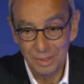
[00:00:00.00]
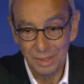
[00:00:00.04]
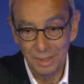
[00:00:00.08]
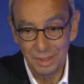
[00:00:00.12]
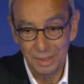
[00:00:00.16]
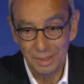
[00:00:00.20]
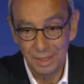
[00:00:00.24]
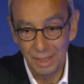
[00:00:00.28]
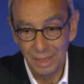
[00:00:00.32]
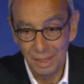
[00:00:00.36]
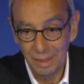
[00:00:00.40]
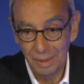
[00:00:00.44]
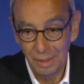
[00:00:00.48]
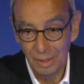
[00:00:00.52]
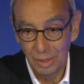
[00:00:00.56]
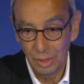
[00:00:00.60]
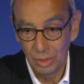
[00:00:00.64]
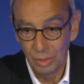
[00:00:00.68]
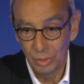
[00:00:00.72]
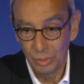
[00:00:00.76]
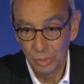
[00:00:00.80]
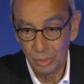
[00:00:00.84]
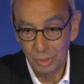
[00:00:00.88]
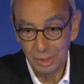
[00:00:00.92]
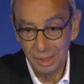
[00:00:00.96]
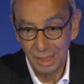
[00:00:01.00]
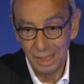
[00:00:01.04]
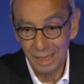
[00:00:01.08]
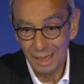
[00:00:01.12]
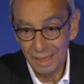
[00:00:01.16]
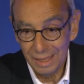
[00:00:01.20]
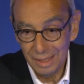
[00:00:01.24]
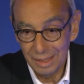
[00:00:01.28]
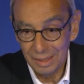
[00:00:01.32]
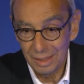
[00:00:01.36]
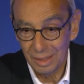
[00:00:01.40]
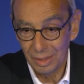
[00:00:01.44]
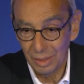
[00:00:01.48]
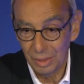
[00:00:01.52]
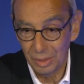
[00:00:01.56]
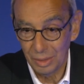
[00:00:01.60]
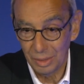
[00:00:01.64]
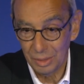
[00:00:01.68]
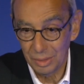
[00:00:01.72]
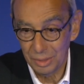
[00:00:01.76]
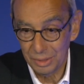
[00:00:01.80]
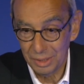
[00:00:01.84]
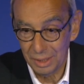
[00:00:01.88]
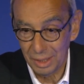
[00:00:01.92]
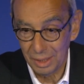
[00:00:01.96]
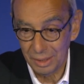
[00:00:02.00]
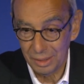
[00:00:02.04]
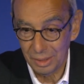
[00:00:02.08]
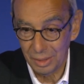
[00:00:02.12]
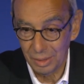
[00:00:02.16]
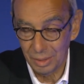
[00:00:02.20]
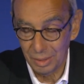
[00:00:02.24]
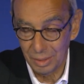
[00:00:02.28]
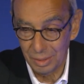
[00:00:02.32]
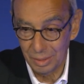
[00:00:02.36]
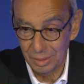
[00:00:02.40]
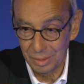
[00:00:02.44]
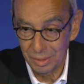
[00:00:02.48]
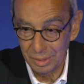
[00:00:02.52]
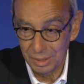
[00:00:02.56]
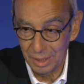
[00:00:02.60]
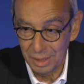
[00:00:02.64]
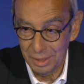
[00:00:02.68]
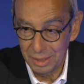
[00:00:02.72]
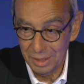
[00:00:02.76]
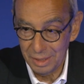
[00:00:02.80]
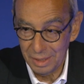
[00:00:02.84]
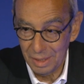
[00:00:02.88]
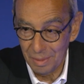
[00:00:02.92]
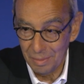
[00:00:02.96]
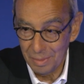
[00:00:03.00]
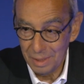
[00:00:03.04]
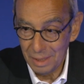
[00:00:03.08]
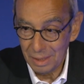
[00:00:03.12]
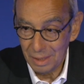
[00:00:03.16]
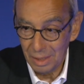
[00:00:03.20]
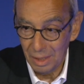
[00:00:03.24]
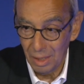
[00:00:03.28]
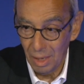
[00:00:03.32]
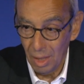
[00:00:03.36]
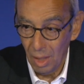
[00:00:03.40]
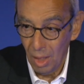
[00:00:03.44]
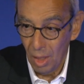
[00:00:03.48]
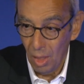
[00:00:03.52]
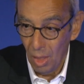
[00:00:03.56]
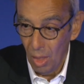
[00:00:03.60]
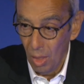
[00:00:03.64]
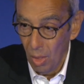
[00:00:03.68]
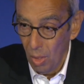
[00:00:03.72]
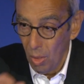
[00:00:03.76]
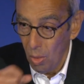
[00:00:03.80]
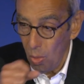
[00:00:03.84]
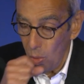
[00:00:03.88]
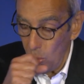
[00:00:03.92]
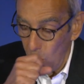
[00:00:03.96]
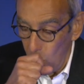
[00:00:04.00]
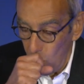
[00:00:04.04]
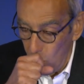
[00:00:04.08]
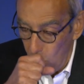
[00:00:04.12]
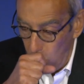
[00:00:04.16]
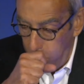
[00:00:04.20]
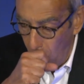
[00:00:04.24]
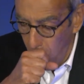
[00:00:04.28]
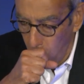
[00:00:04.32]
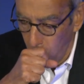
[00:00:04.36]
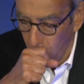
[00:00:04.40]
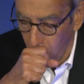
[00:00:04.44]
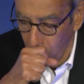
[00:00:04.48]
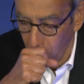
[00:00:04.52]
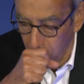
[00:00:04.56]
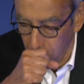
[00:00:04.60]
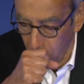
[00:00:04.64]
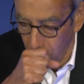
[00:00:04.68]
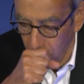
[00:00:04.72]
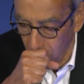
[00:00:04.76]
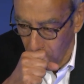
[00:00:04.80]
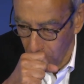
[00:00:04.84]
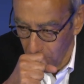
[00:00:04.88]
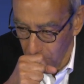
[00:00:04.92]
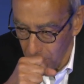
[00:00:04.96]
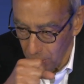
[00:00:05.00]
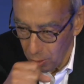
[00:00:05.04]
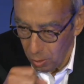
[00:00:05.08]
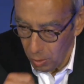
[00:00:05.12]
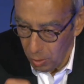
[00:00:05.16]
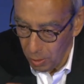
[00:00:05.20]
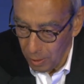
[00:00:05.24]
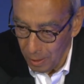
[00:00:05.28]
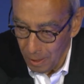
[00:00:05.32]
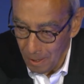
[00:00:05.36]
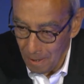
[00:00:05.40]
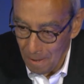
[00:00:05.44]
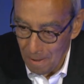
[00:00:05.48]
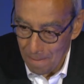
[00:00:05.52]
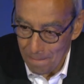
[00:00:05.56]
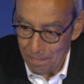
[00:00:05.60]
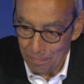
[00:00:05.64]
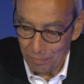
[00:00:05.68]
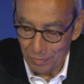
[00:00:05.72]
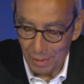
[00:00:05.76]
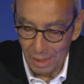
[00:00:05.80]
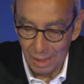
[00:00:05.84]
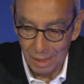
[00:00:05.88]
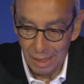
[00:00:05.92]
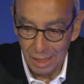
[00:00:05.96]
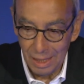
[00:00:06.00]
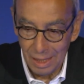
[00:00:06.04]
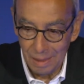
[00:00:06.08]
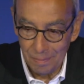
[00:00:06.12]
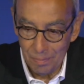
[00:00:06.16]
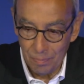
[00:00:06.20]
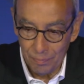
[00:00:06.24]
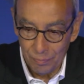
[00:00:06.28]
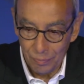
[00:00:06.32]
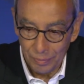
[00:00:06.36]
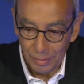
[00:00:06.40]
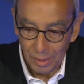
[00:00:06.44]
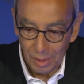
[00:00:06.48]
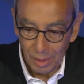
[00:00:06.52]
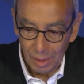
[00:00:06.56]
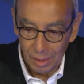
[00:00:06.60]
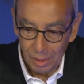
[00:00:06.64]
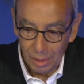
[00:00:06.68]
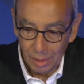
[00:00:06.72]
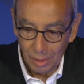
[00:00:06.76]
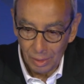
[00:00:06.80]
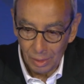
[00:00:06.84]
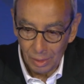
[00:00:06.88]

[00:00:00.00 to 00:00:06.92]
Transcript: But when it comes to private companies, they don't have the leverage to initiate this momentum.